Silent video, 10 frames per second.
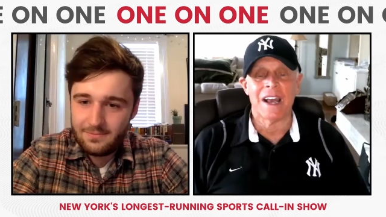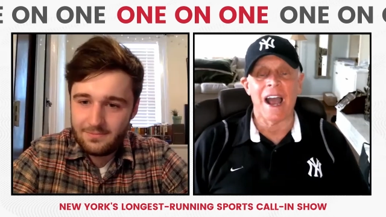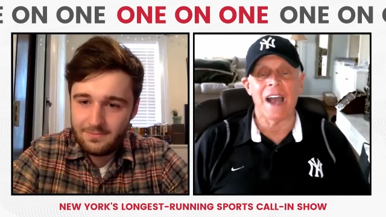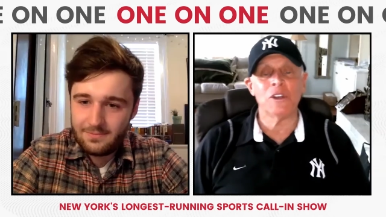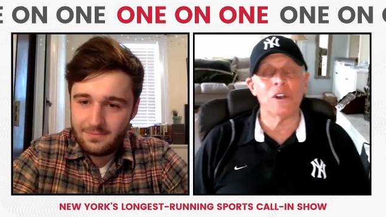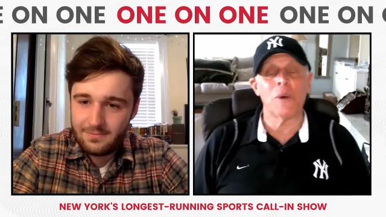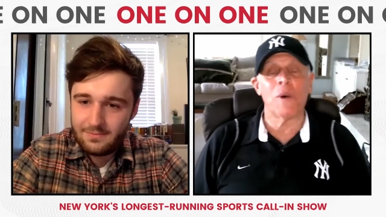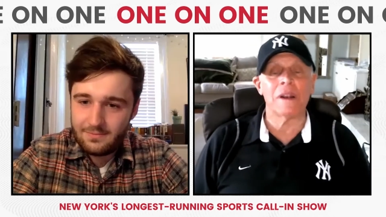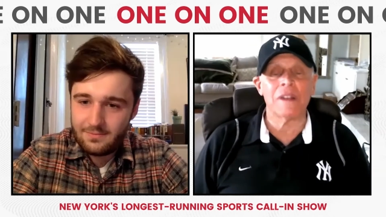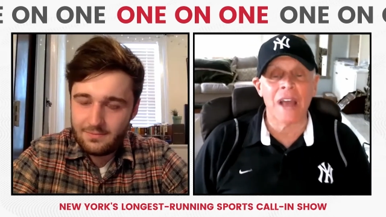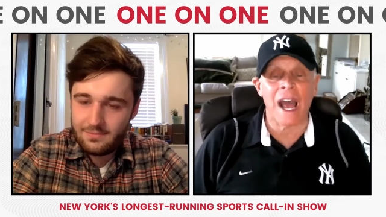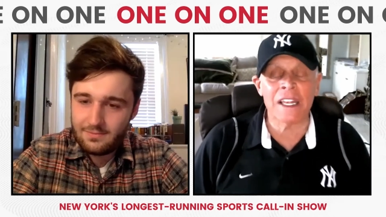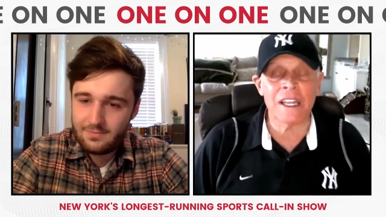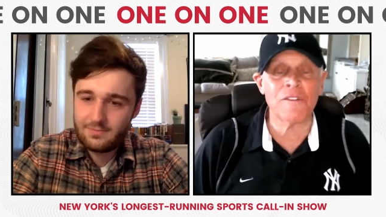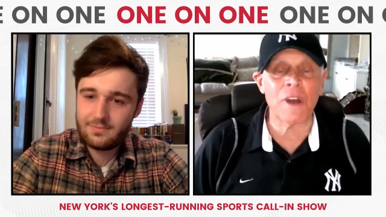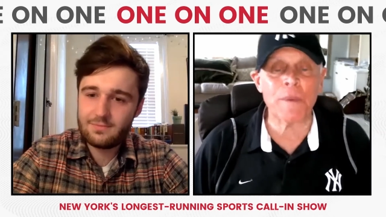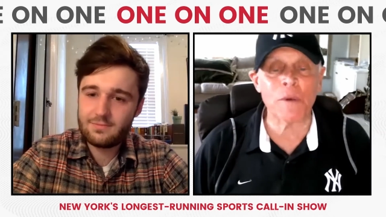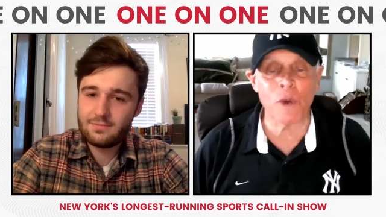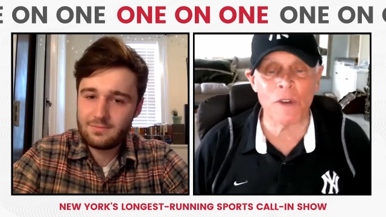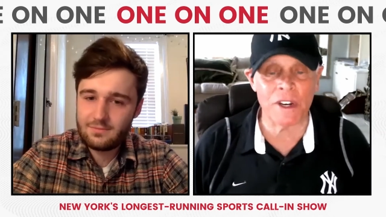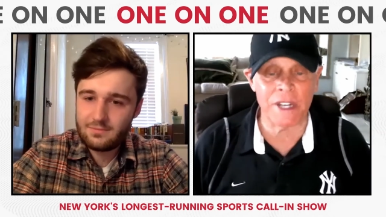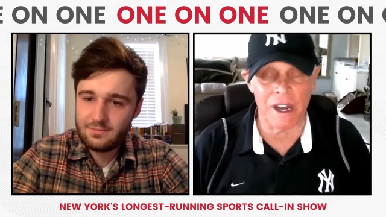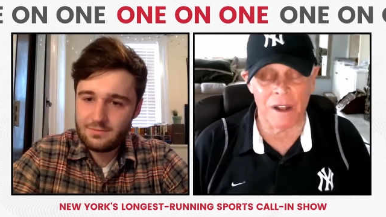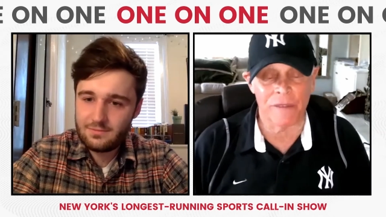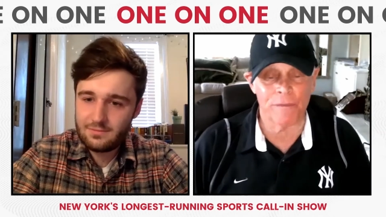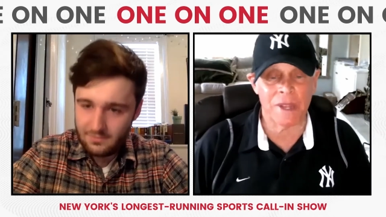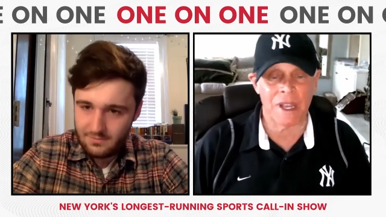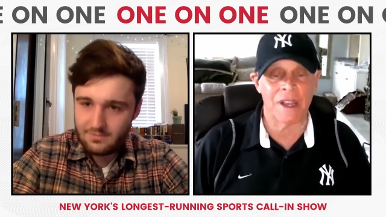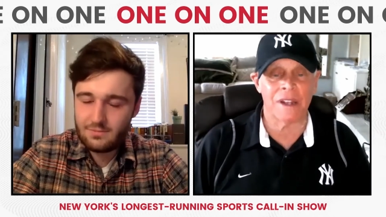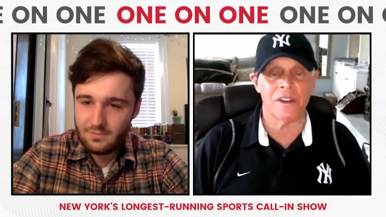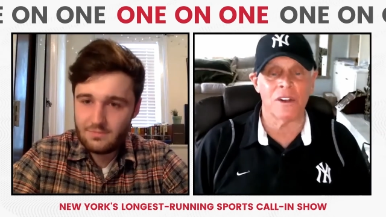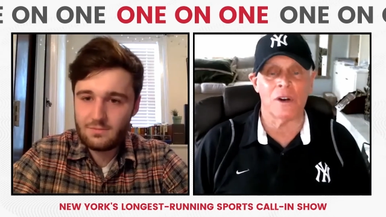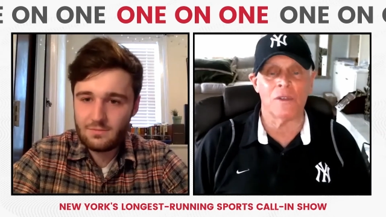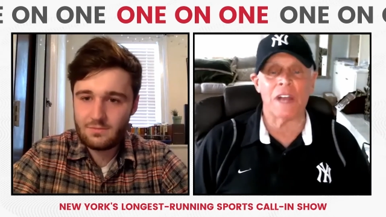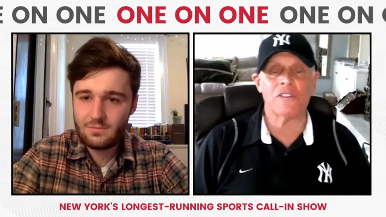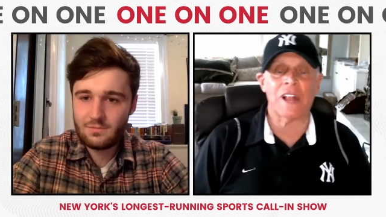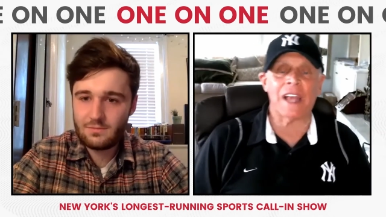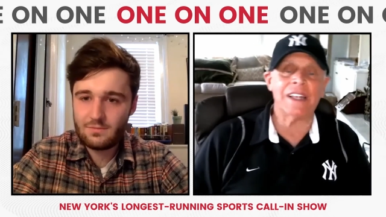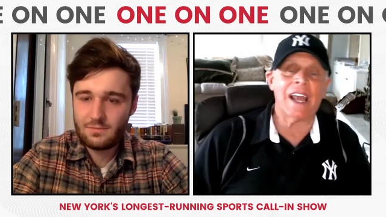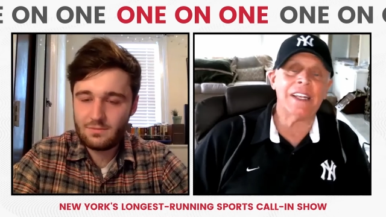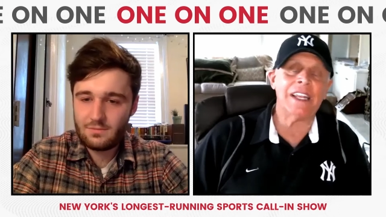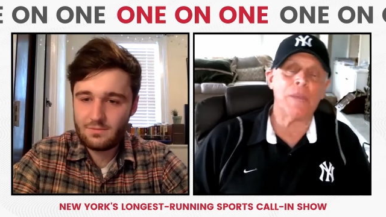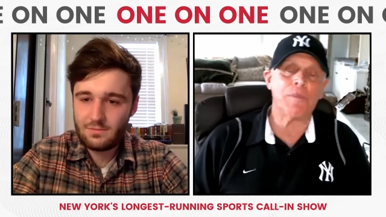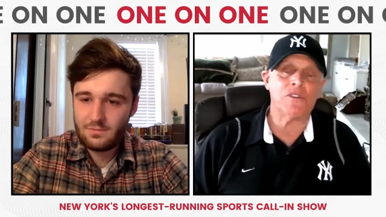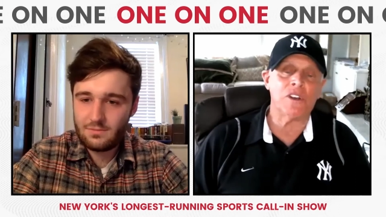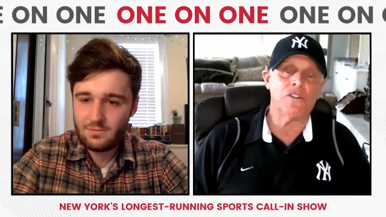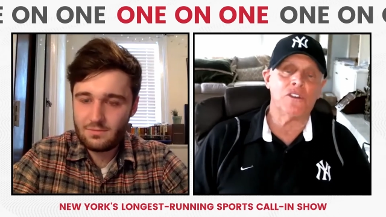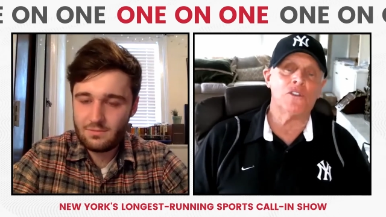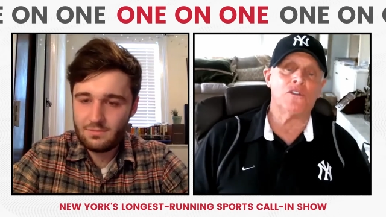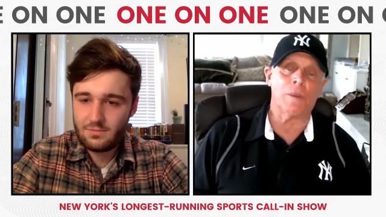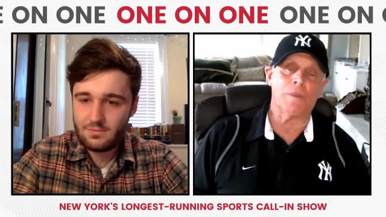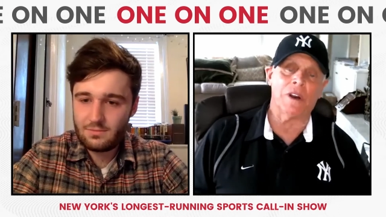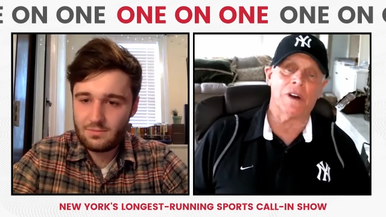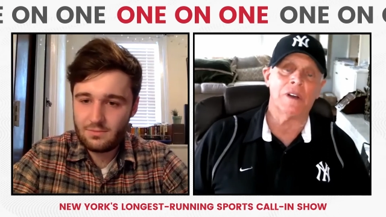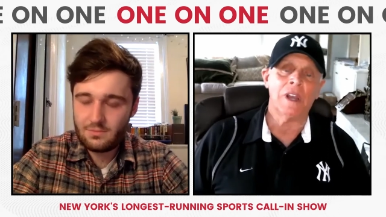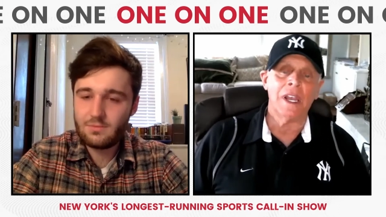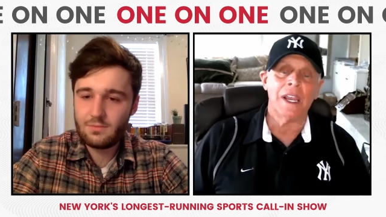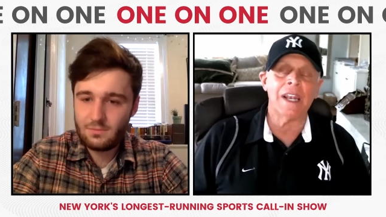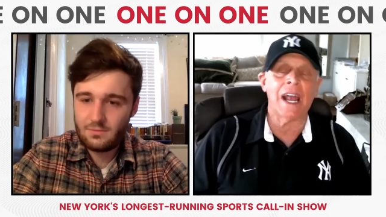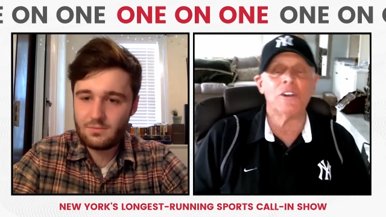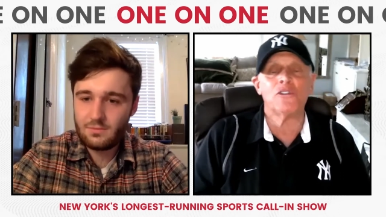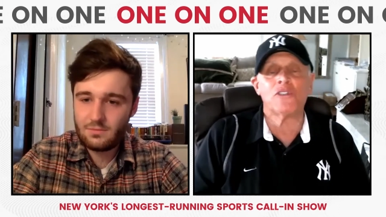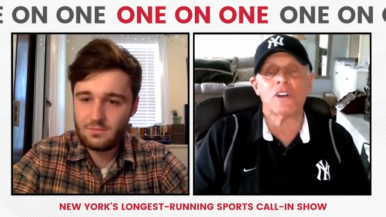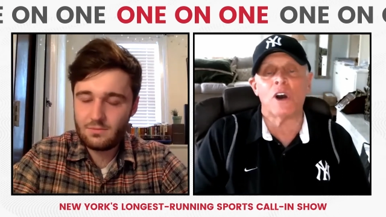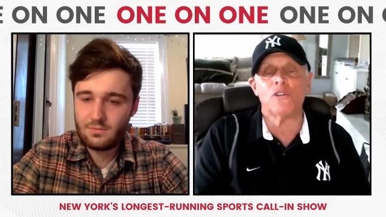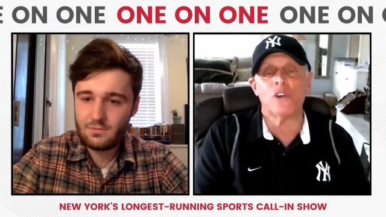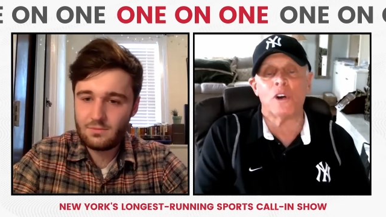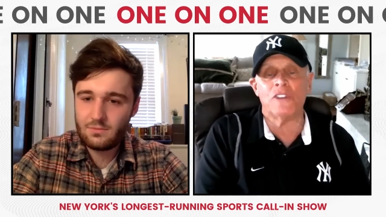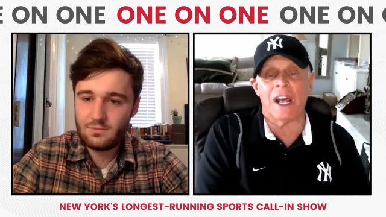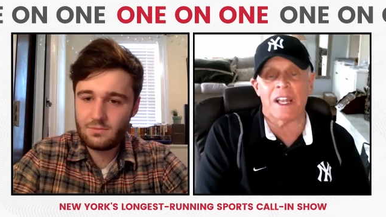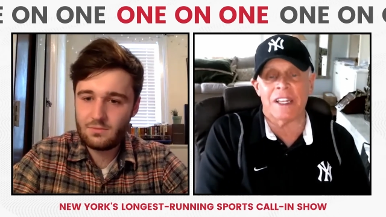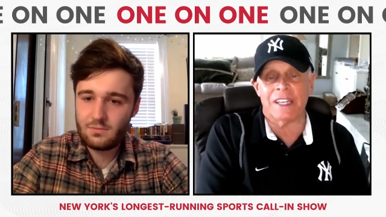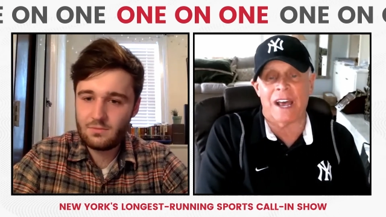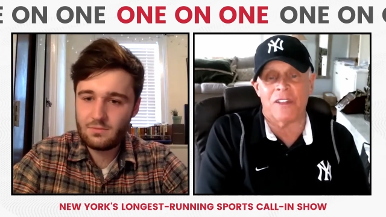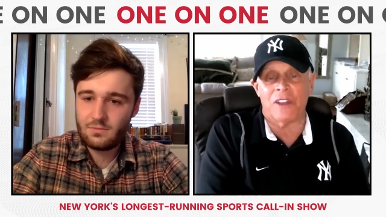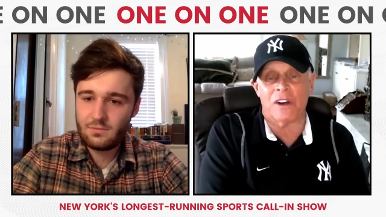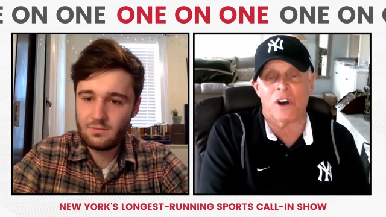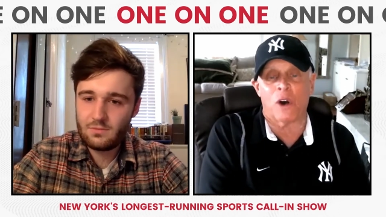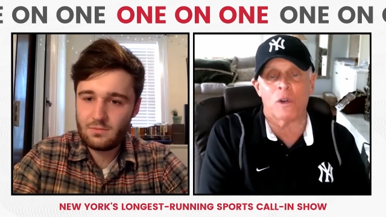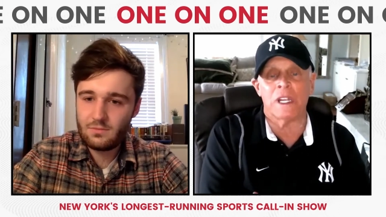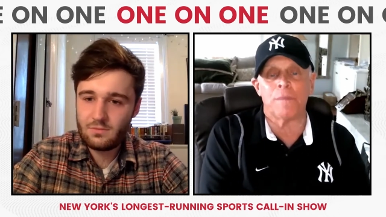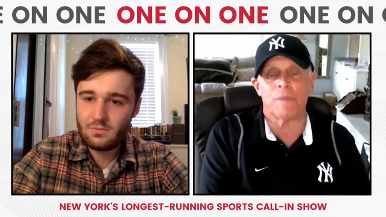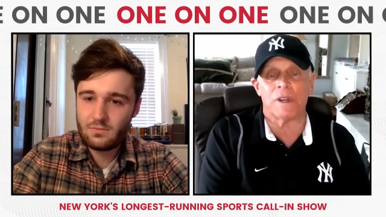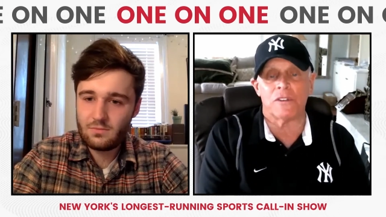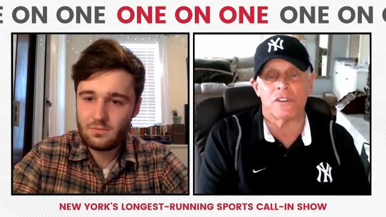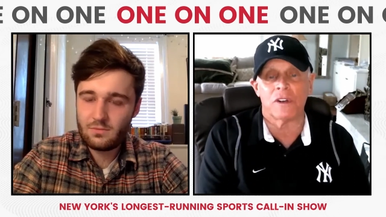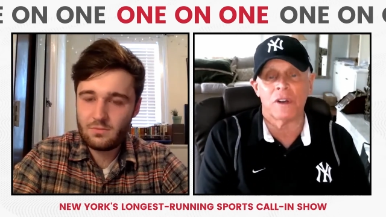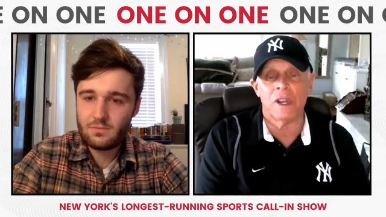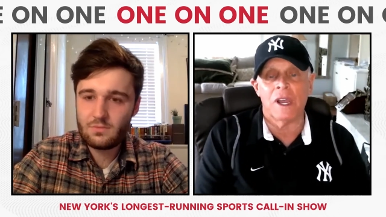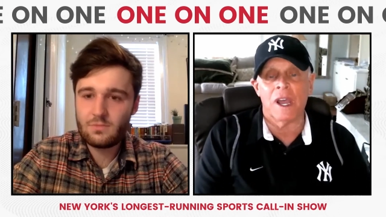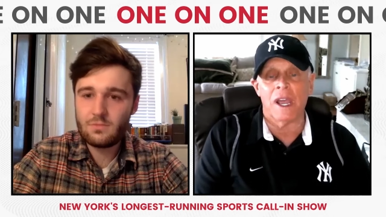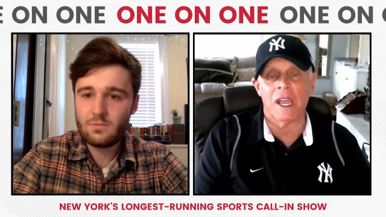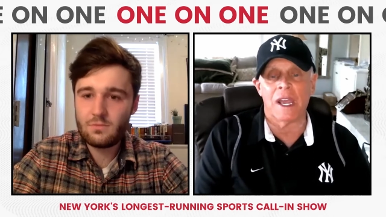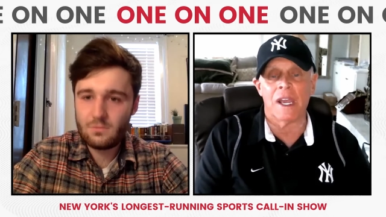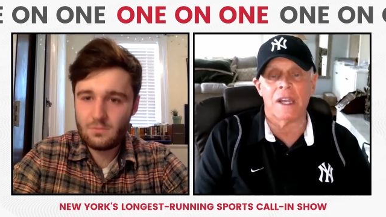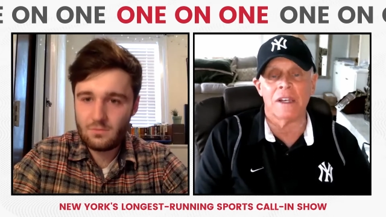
Speaker 1: You know what? I lived up in Riverdale, and, you know, that's like 98% Jews up there. And I used to go to a deli down there called Liebman's. And